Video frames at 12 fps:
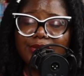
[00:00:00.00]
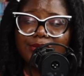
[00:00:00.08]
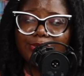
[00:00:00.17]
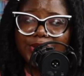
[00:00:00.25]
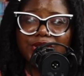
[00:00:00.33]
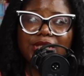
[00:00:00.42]

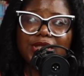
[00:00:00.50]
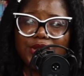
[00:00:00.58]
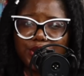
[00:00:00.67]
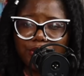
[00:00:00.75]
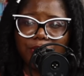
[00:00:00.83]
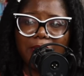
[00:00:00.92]
which is a
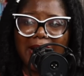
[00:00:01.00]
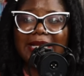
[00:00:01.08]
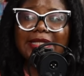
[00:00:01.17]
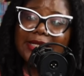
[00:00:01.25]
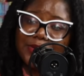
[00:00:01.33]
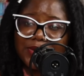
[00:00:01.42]
show I
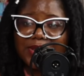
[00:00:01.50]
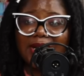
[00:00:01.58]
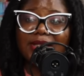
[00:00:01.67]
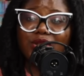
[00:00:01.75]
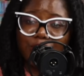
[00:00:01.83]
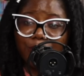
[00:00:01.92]
intend to start
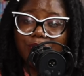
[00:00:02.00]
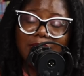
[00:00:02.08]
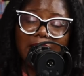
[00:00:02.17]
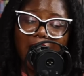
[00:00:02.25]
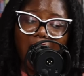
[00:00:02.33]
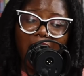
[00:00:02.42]
soon
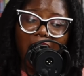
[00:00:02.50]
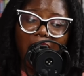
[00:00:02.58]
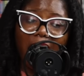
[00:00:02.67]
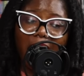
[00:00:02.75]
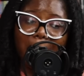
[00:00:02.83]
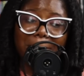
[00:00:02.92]

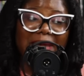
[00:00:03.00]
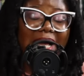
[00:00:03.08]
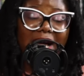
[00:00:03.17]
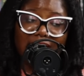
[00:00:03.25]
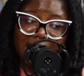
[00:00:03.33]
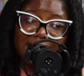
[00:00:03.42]

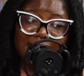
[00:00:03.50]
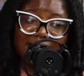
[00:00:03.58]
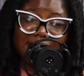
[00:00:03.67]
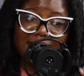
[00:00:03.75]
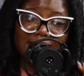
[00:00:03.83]
because